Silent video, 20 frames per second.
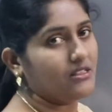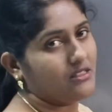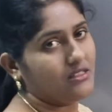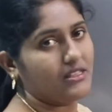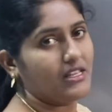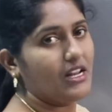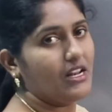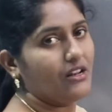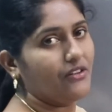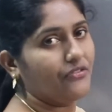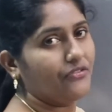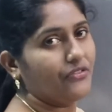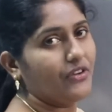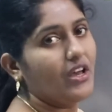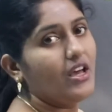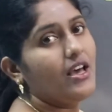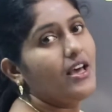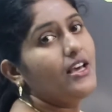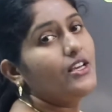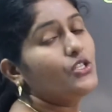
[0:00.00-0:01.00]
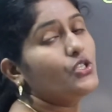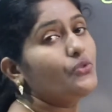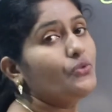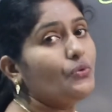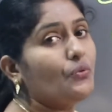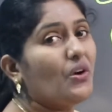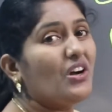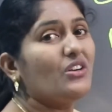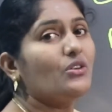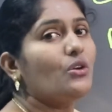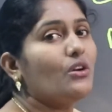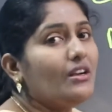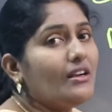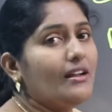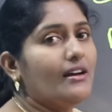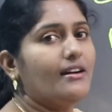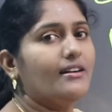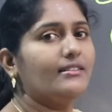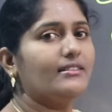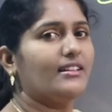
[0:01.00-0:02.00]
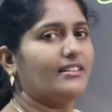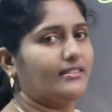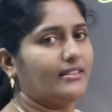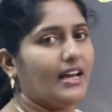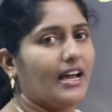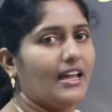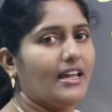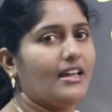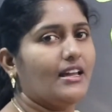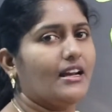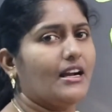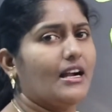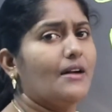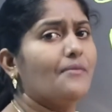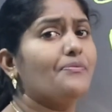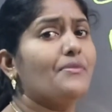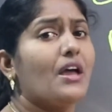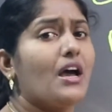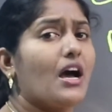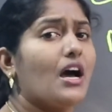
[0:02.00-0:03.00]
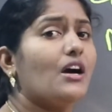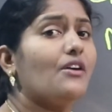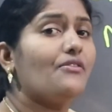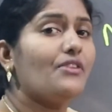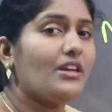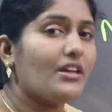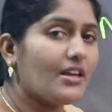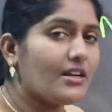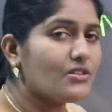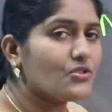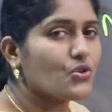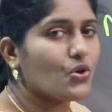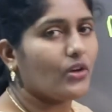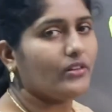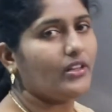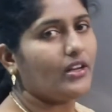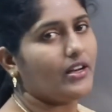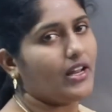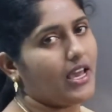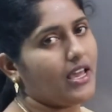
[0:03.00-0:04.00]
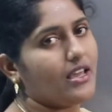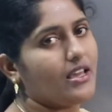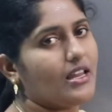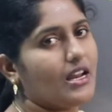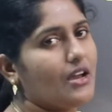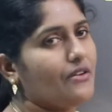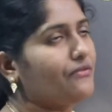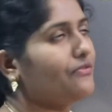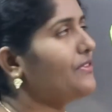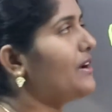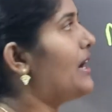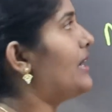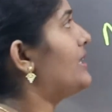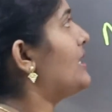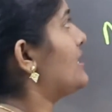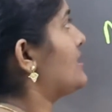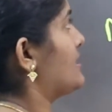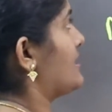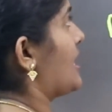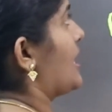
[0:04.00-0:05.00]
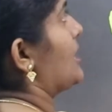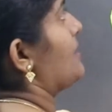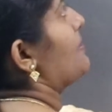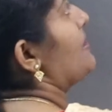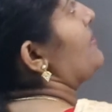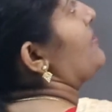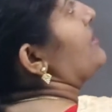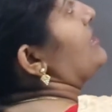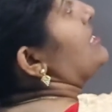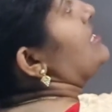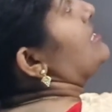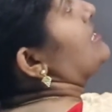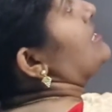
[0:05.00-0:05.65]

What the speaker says: itself. So we want to learn the diagram, how we can draw the diagram for the statement, whether it